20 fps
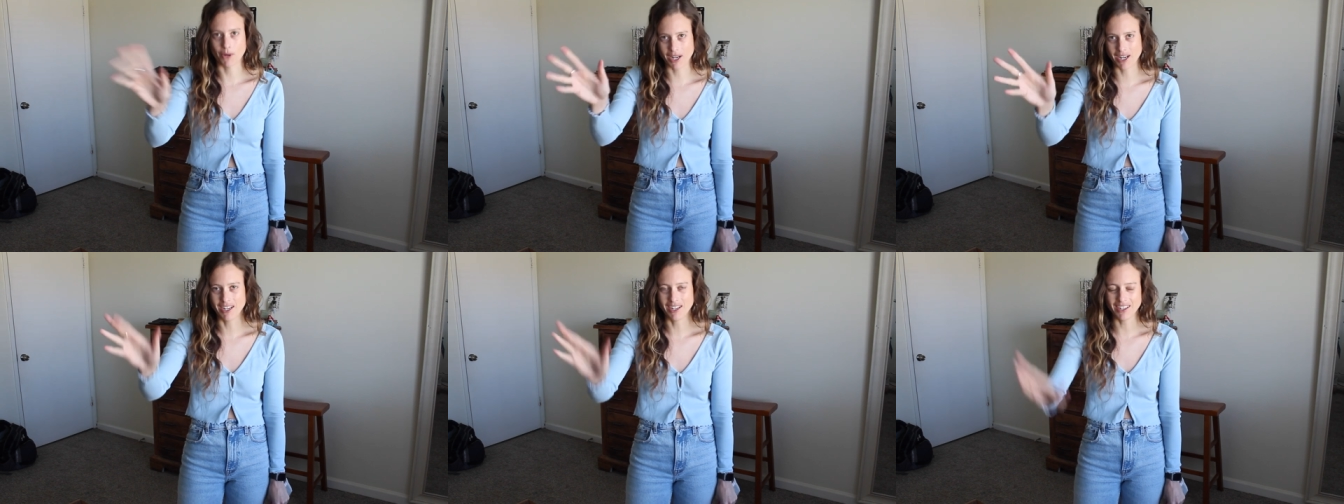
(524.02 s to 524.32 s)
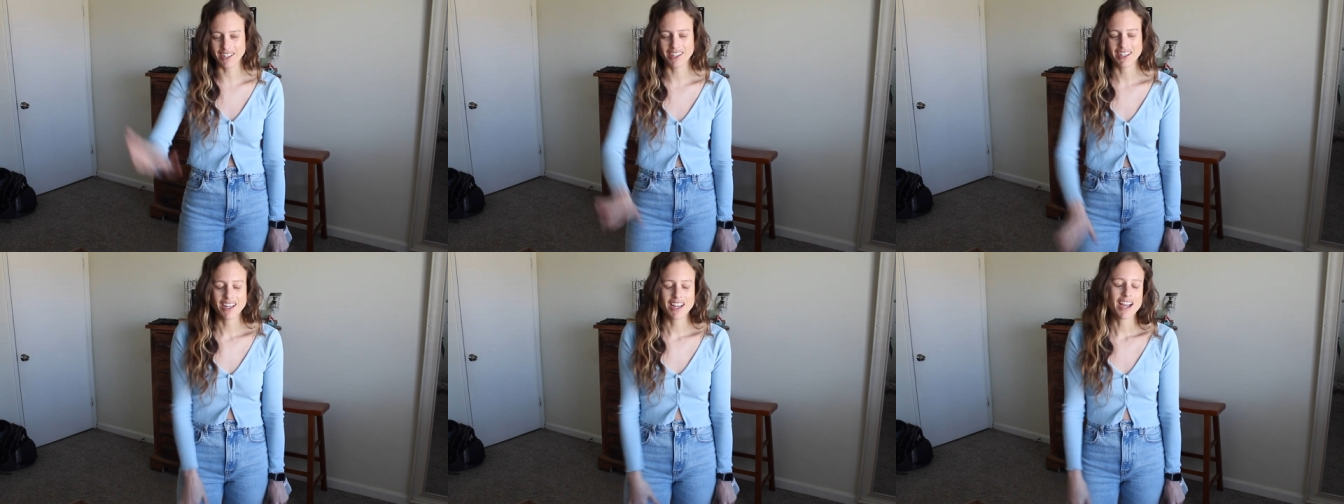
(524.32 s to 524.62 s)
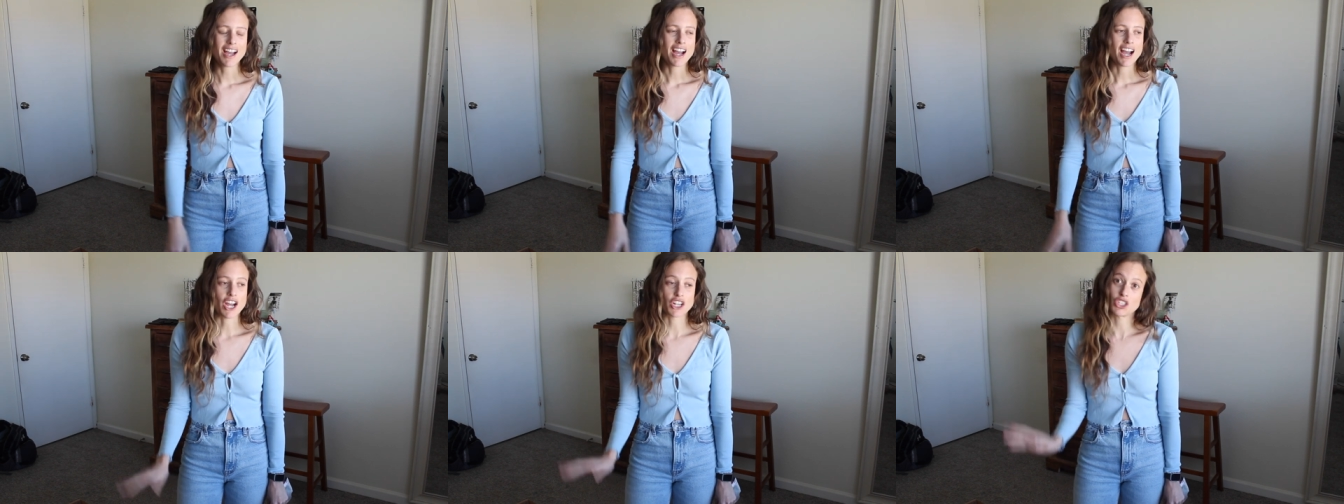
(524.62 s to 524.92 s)
way,
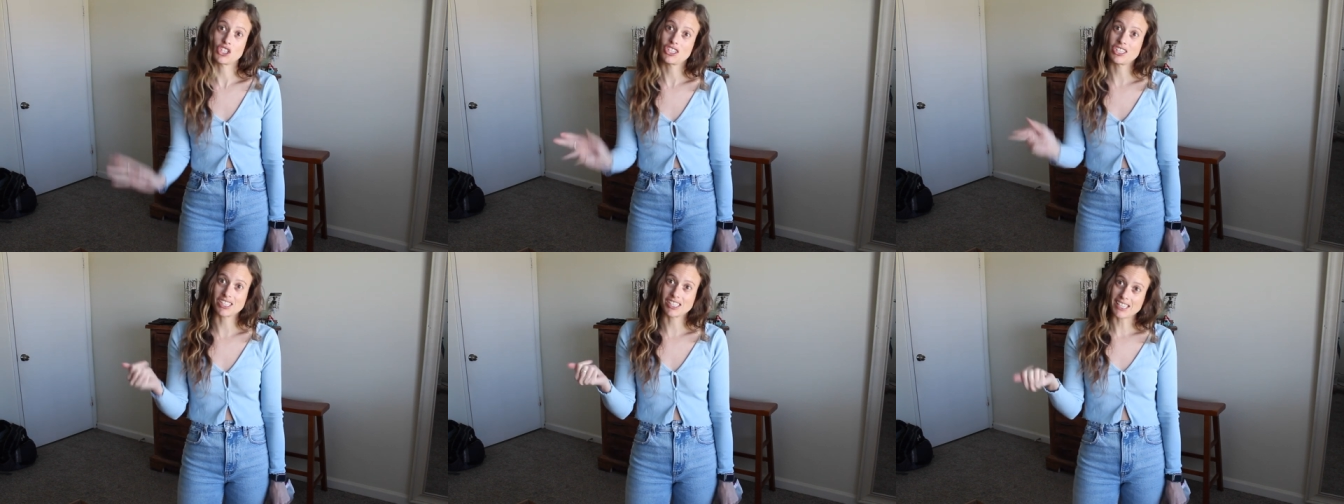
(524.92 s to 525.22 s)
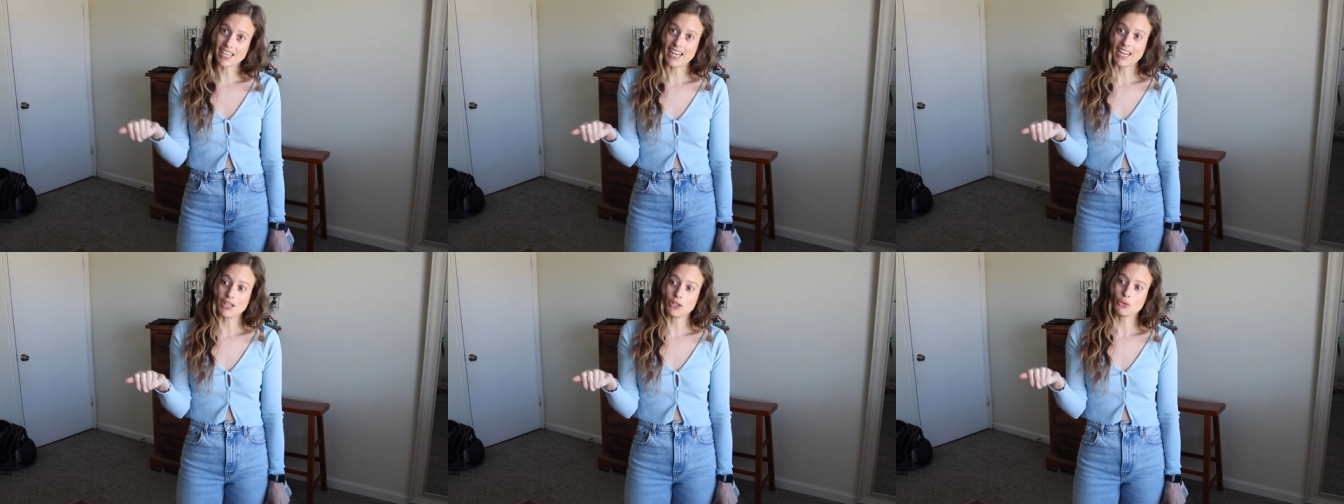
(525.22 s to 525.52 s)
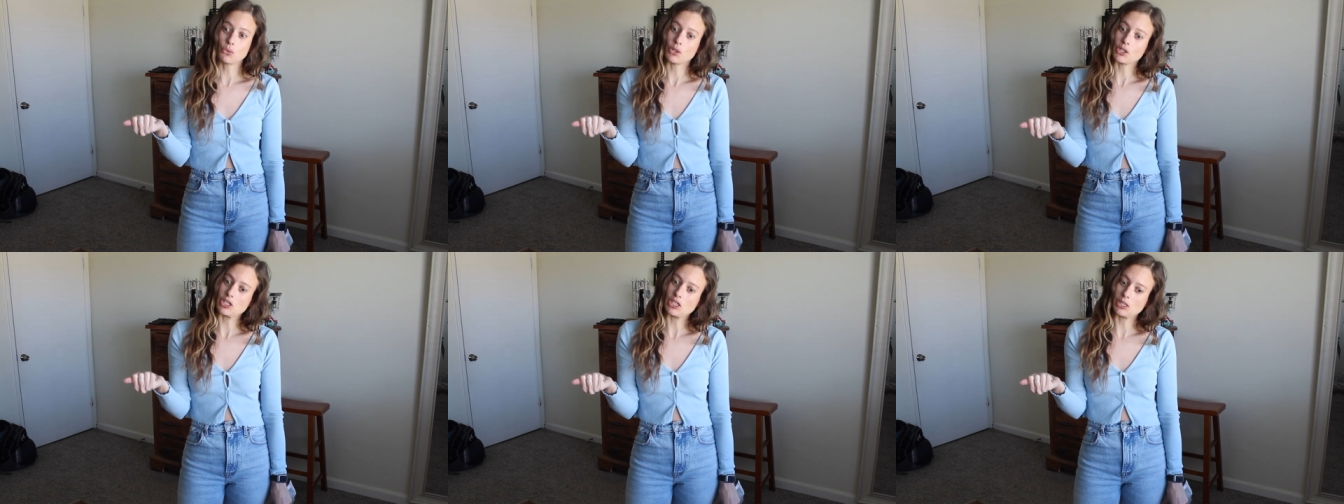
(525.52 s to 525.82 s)
I should
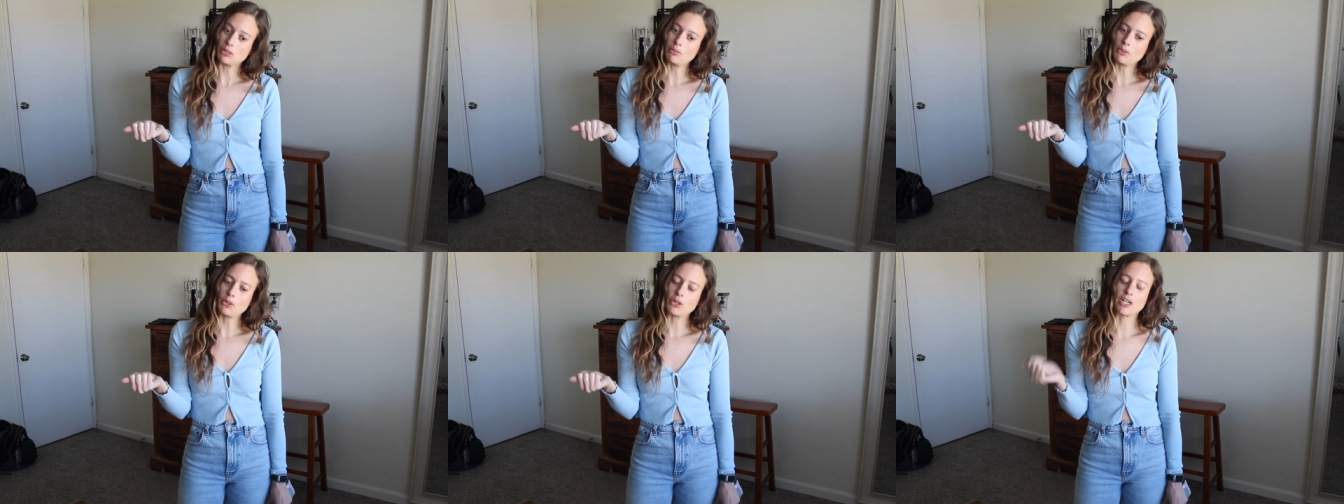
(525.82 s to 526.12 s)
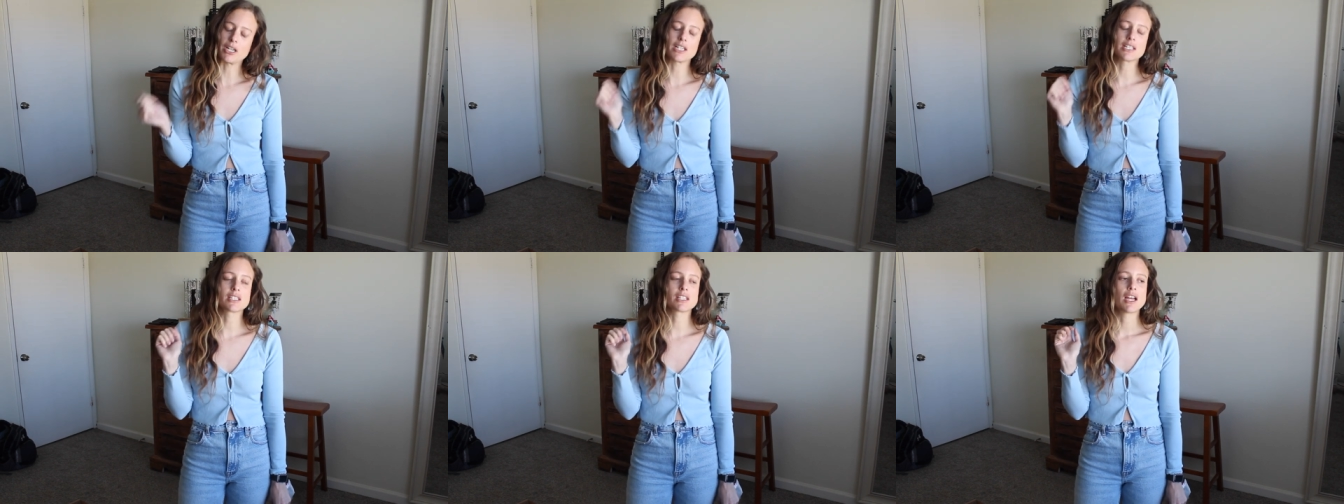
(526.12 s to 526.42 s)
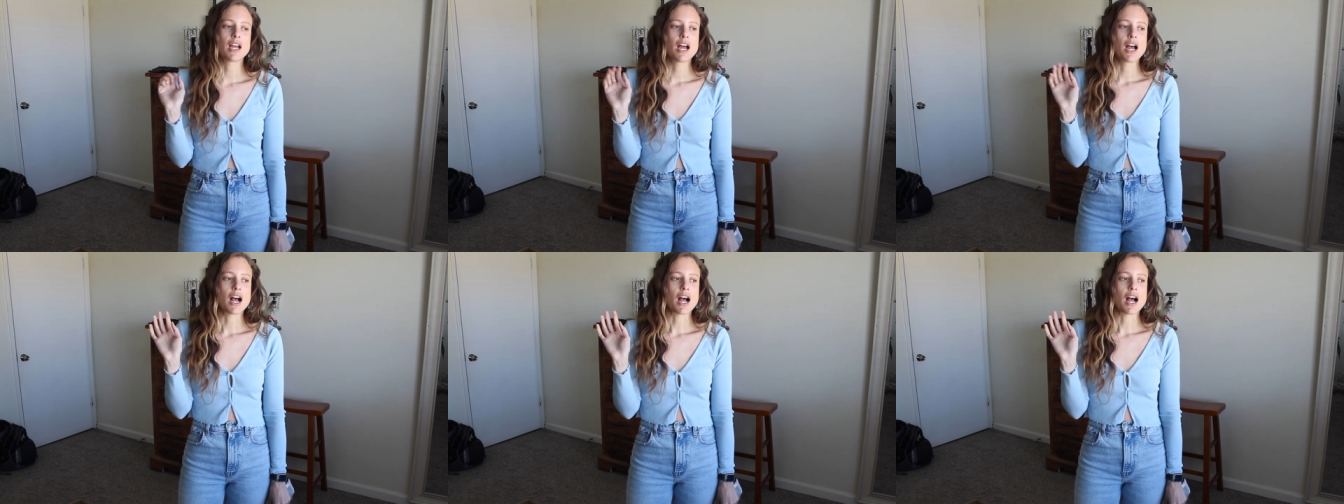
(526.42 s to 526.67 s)
state what sport.